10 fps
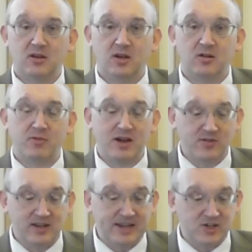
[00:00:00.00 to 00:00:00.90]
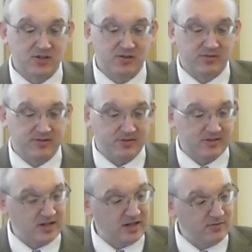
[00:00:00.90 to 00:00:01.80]
in Revelation
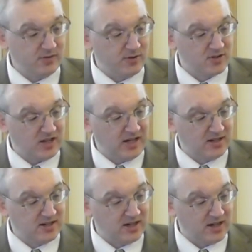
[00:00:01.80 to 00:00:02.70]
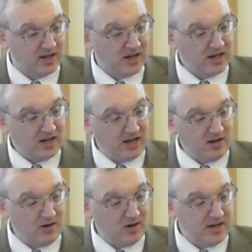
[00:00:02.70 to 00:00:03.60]
13 verse 18.
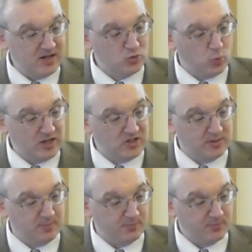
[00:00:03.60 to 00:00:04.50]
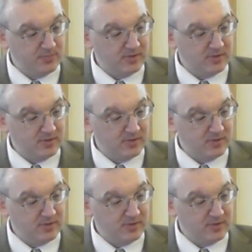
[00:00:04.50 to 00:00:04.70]
Here is wisdom,